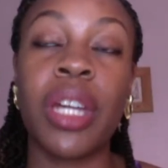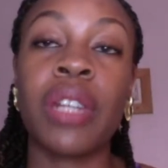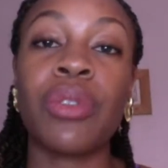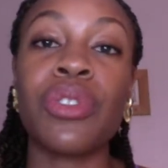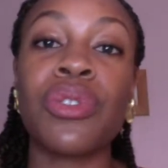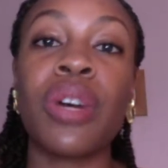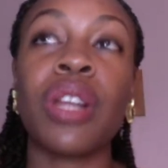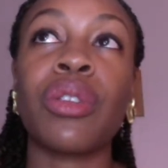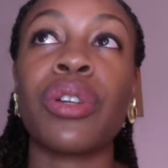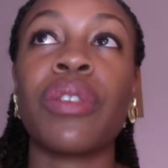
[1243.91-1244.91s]
And also a
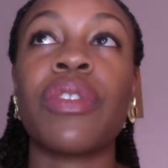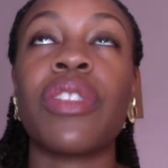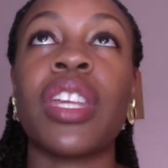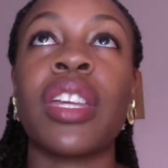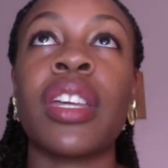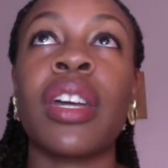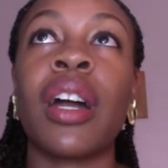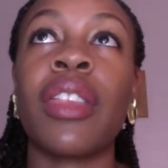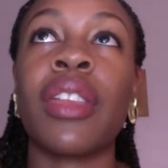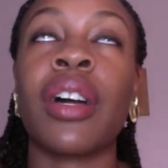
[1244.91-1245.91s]
lot of the
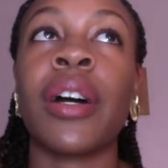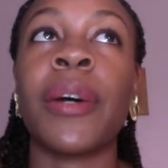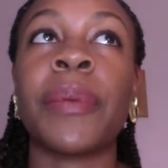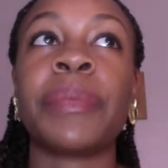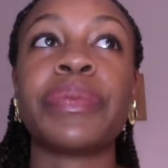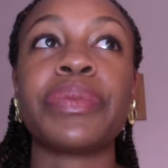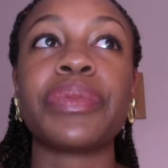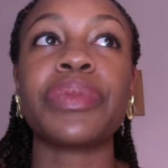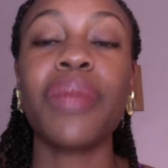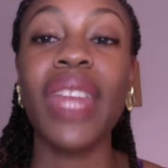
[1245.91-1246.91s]
other
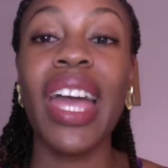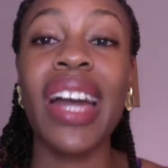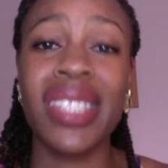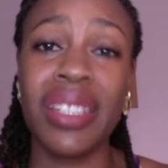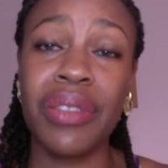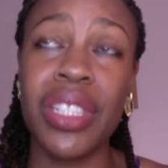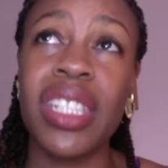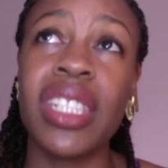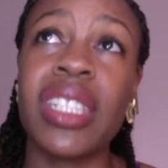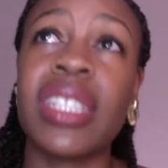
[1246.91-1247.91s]

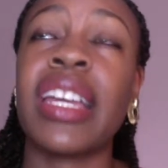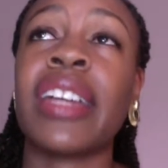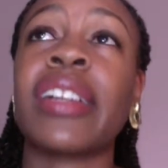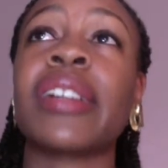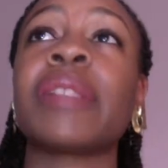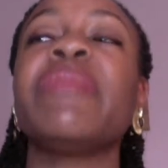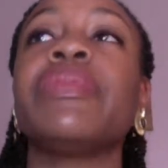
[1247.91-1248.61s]
activities, like